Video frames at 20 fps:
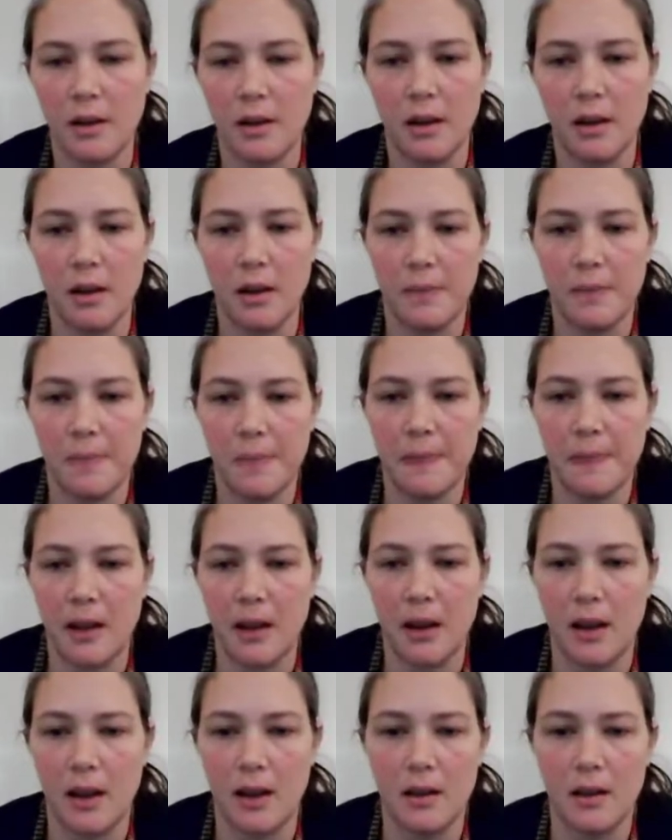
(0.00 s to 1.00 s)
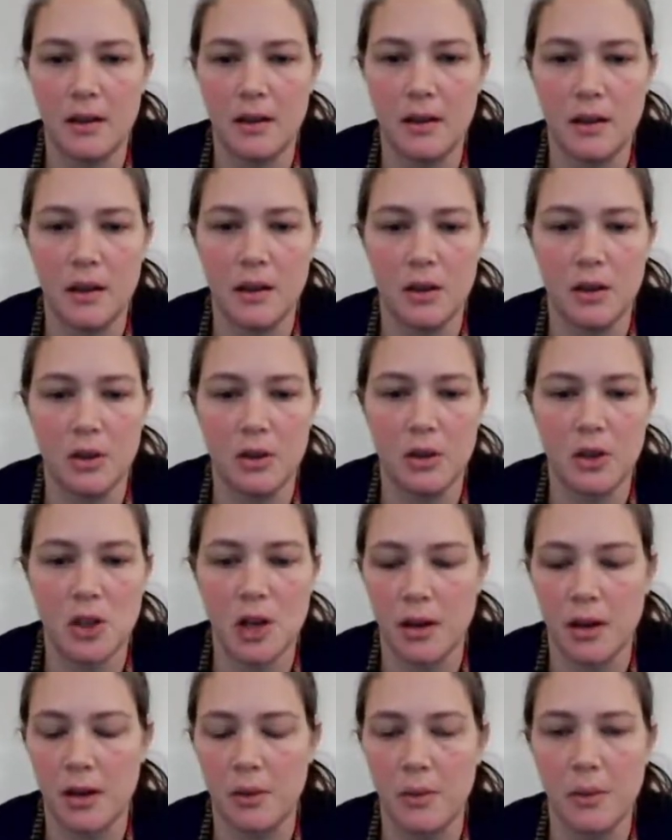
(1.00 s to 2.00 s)
and then you can
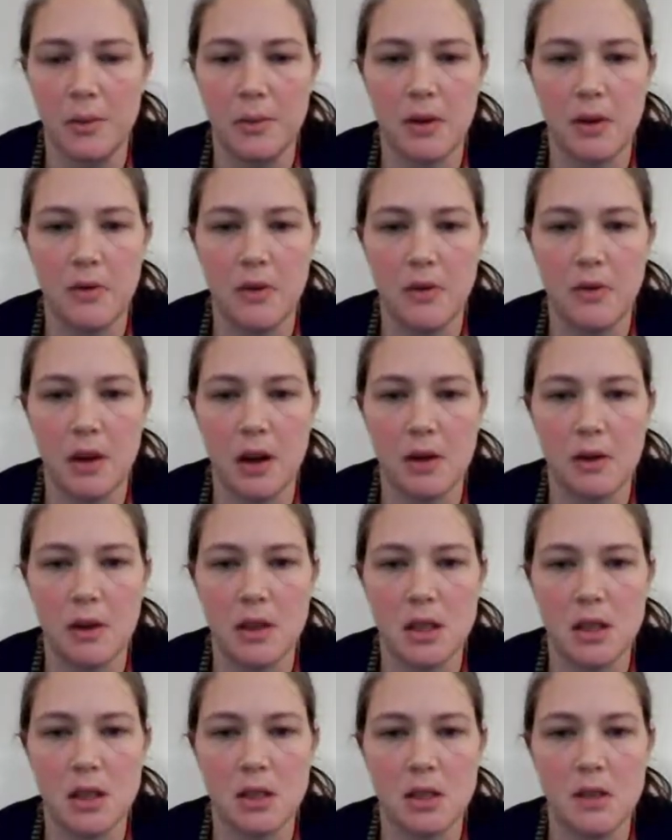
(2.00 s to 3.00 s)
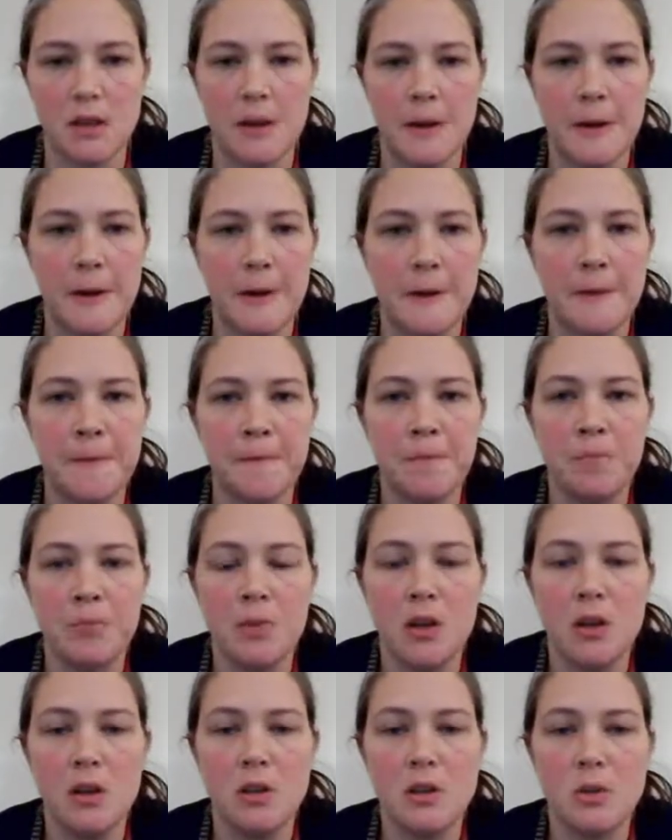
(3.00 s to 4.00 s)
check in with me if you've got questions.
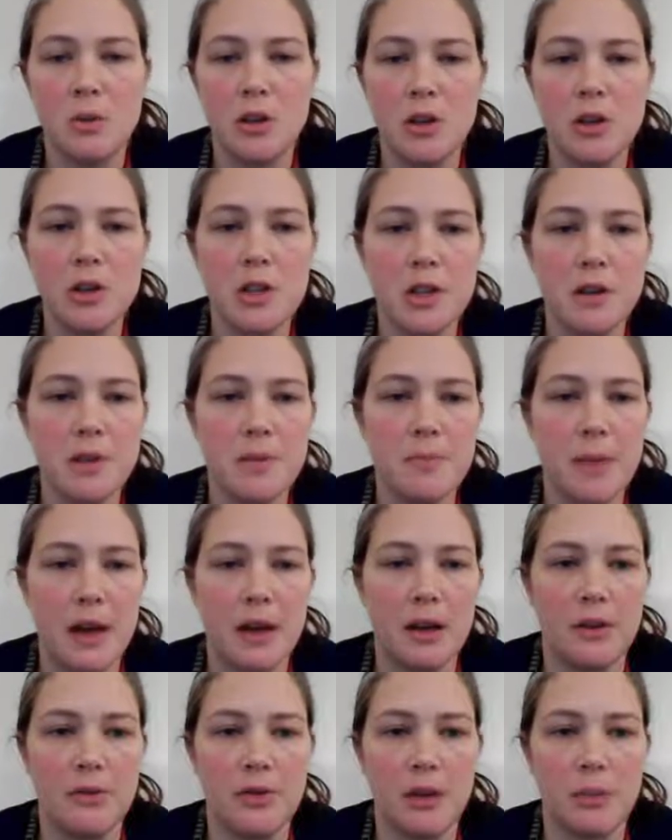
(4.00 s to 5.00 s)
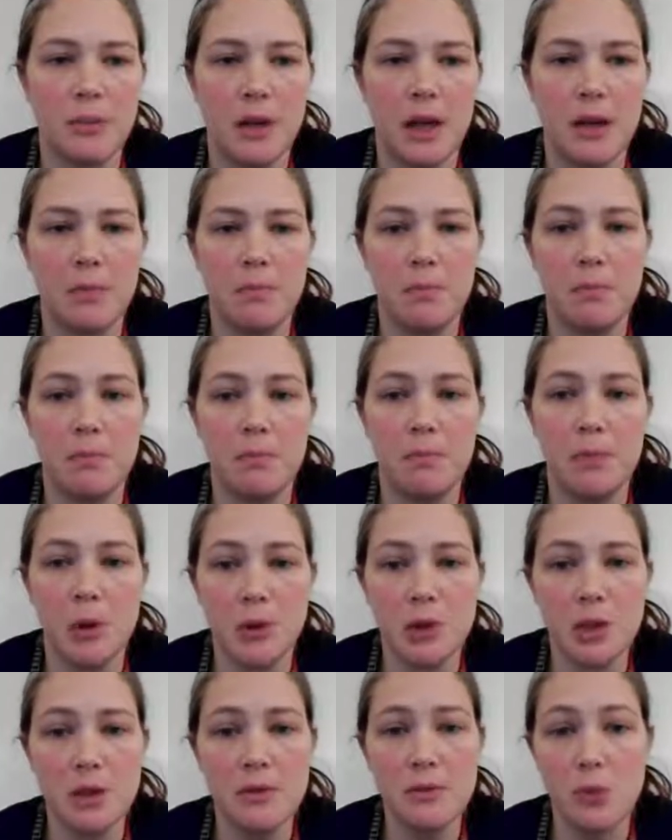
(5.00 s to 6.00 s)
So what are your cells made of? They're made
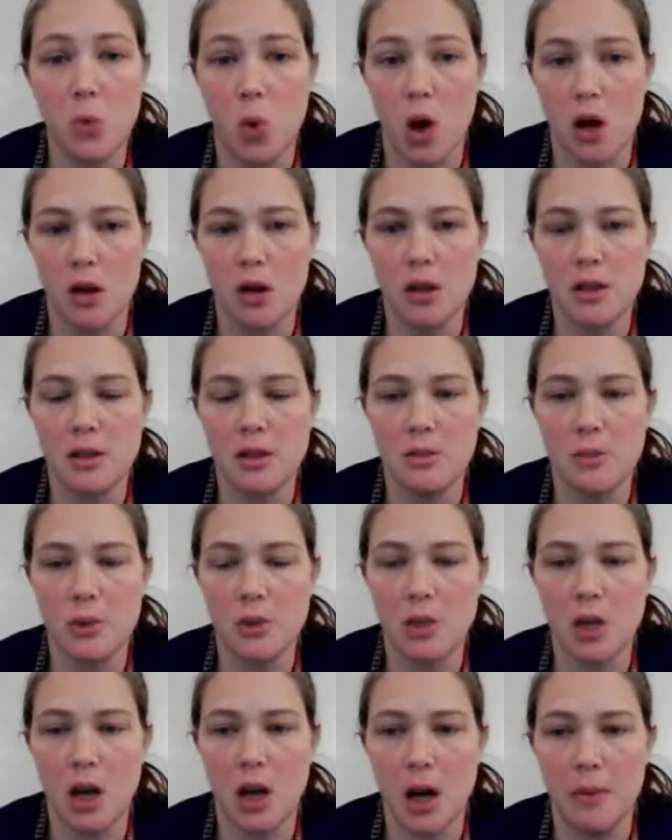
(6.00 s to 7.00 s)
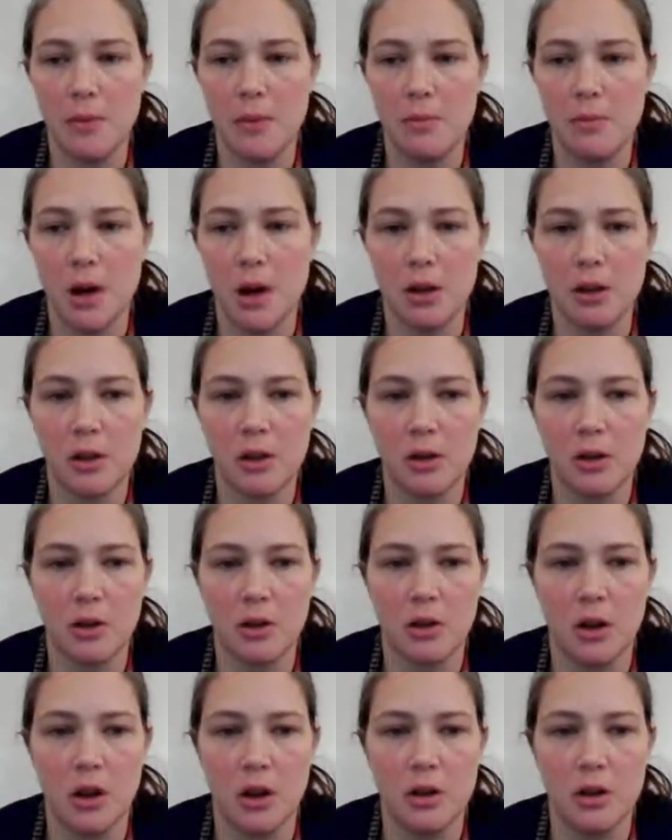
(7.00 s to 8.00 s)
mostly of water. It's the most common molecule
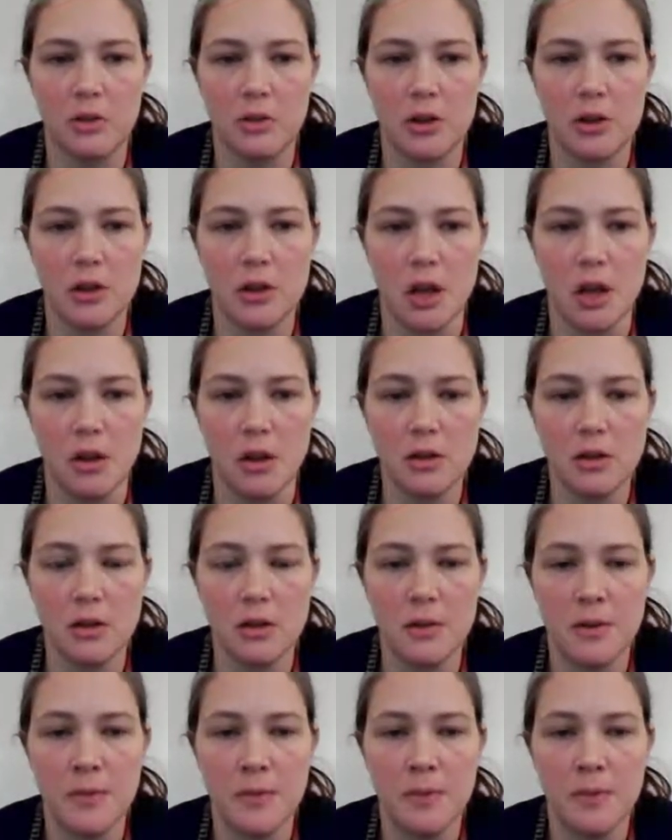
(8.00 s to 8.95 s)
in all of your cells.